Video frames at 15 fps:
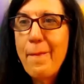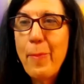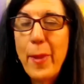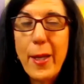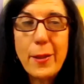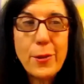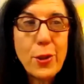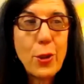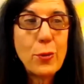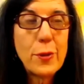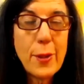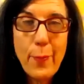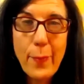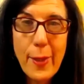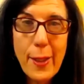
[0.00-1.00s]
And so
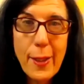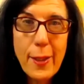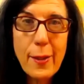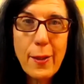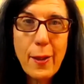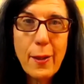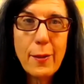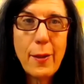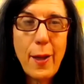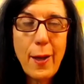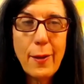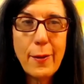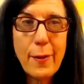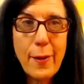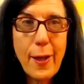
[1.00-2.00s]
to me, a
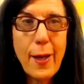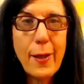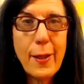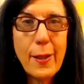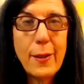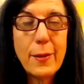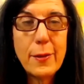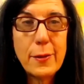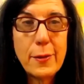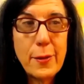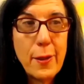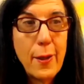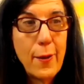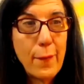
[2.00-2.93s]
lot of that is